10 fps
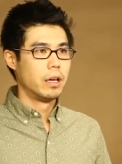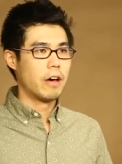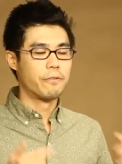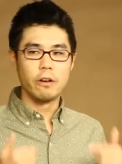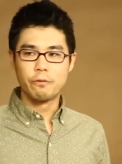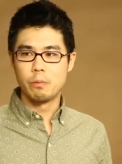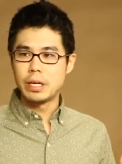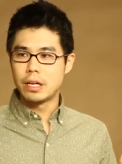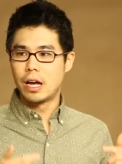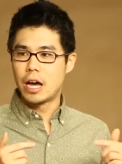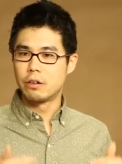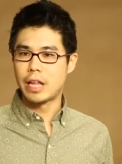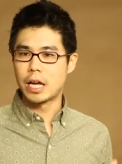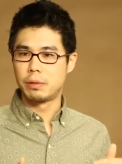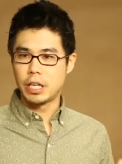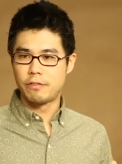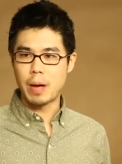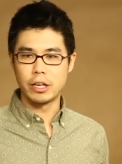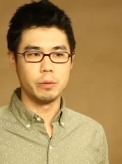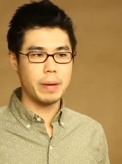affirmed for me an underlying belief
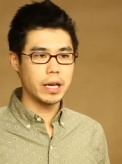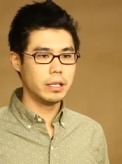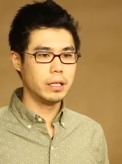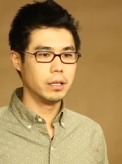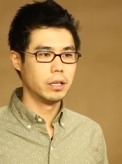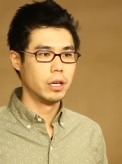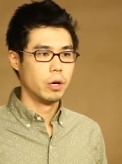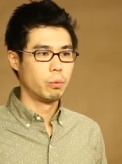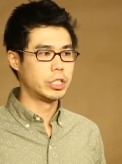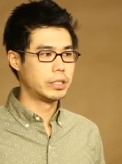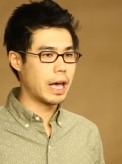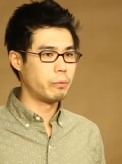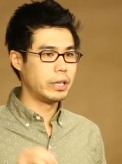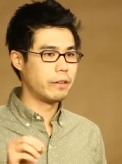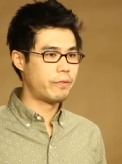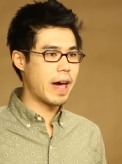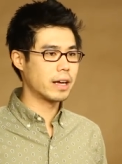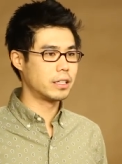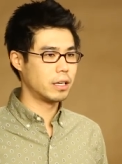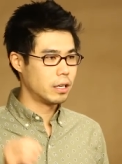about humanity, which is that we in
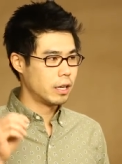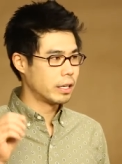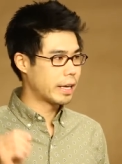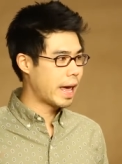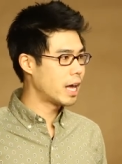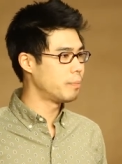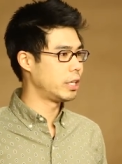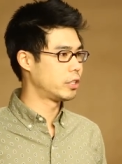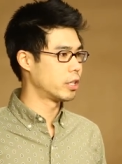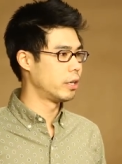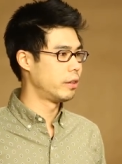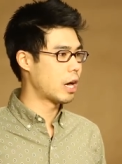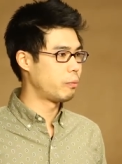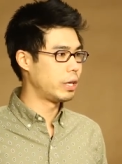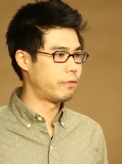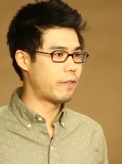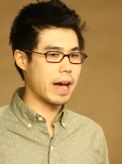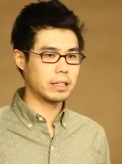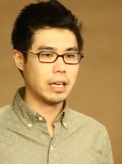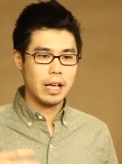fact can be good, that we in
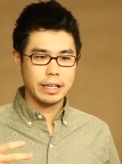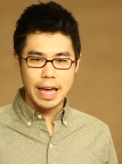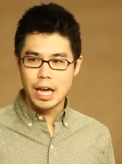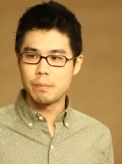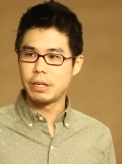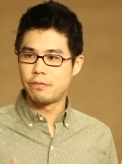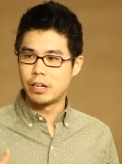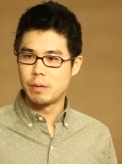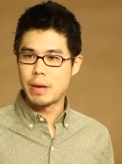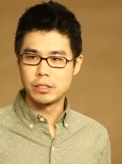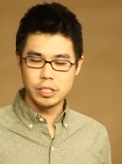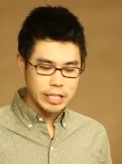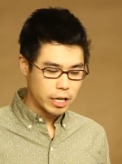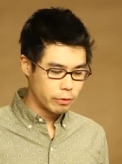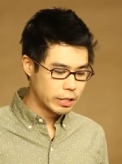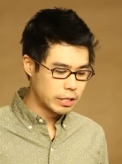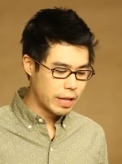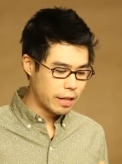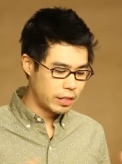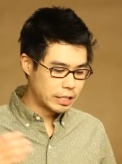fact can be fundamentally generous,
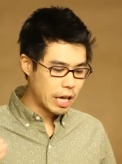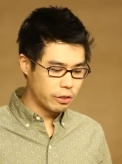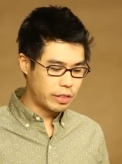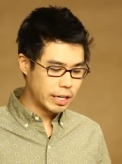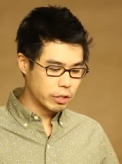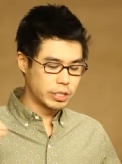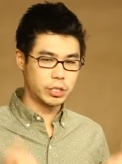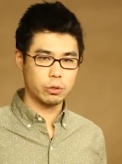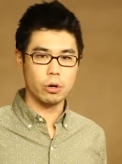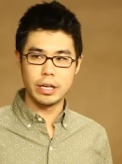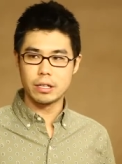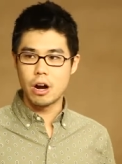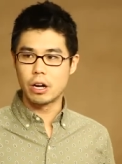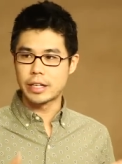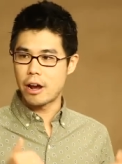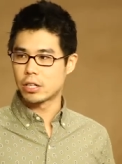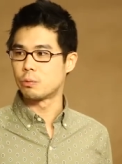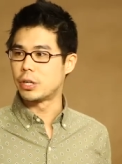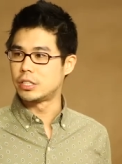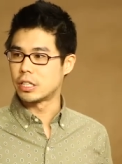and that these other things are distorting our
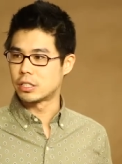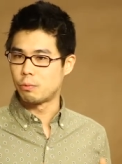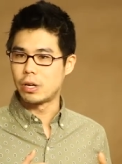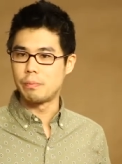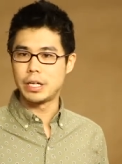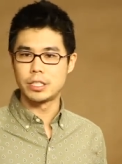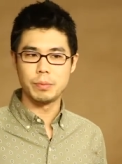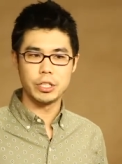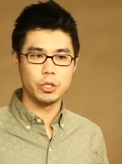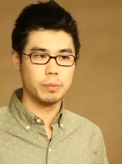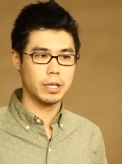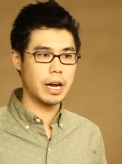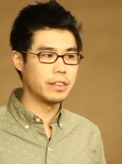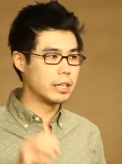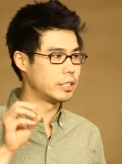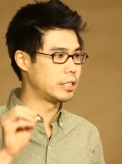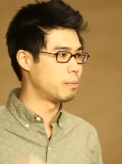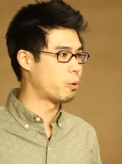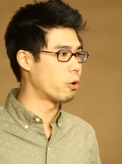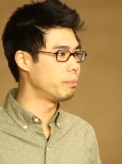characteristics of what it means to be human. And I think this is
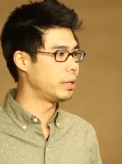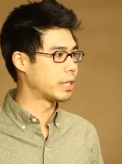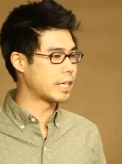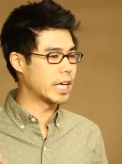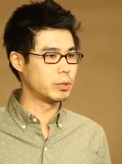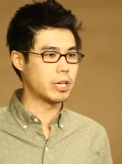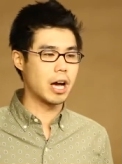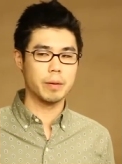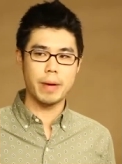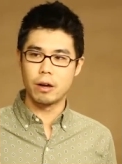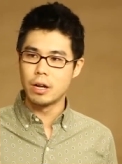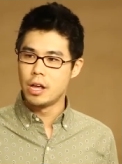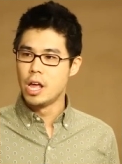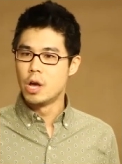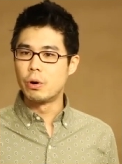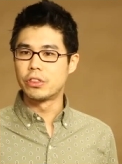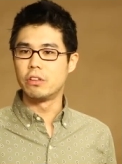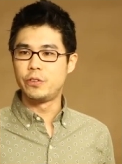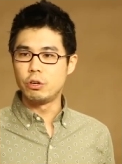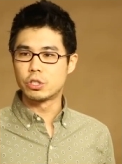important because as we talk about what
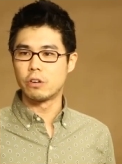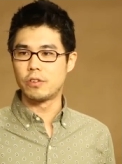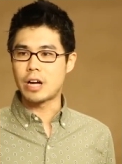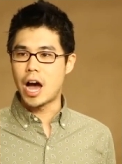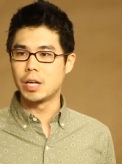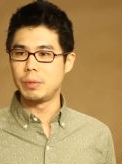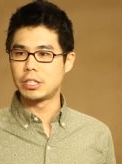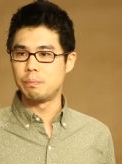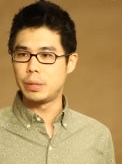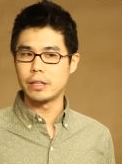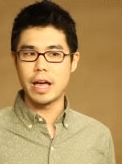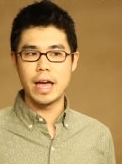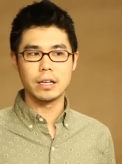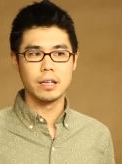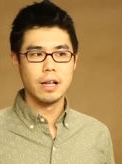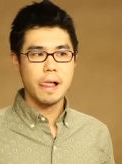the future of economy could be like,